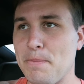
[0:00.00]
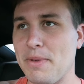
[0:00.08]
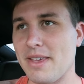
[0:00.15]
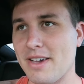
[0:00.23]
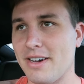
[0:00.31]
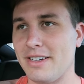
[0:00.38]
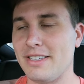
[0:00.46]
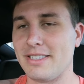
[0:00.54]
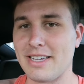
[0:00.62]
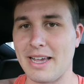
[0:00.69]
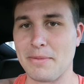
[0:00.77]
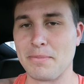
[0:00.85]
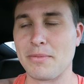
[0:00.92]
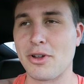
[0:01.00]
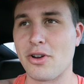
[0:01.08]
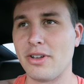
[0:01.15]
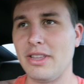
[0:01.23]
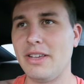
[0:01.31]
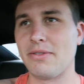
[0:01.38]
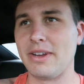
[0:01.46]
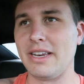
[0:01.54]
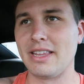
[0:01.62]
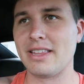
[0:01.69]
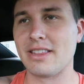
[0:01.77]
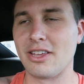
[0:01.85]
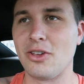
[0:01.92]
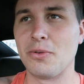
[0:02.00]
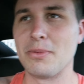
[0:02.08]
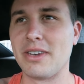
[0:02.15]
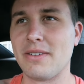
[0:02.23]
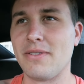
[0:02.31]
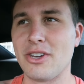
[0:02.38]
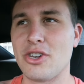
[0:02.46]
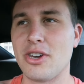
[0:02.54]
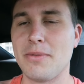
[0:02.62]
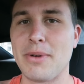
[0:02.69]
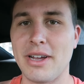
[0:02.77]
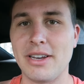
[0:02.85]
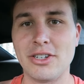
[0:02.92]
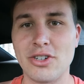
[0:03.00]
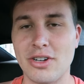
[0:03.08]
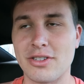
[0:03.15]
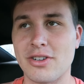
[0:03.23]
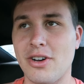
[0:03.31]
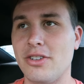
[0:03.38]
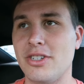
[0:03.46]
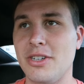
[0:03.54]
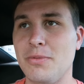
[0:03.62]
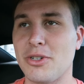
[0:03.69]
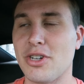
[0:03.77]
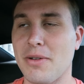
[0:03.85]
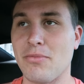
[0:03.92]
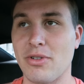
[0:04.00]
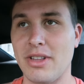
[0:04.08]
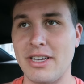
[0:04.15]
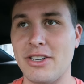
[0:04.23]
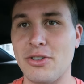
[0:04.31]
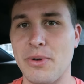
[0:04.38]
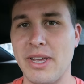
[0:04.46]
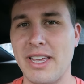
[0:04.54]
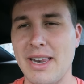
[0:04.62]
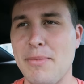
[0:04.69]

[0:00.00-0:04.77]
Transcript: because I'm currently reading The Human Division by John Scalzi, which I'm really enjoying.